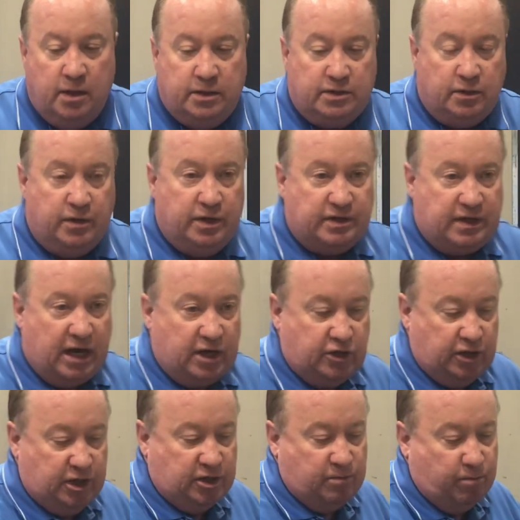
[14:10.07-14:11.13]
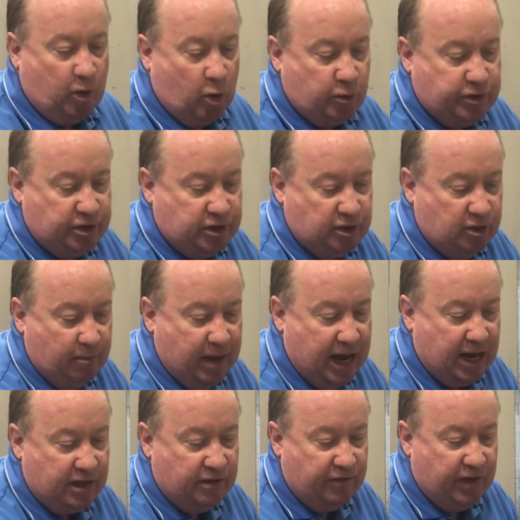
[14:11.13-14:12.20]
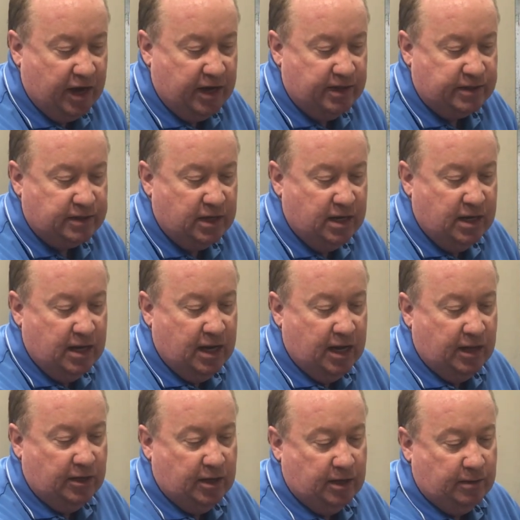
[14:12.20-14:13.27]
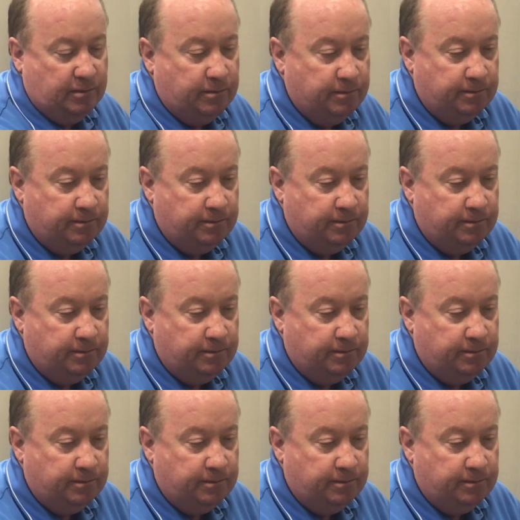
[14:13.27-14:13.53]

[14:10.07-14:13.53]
So this actually gets bolted to the back of the vise and then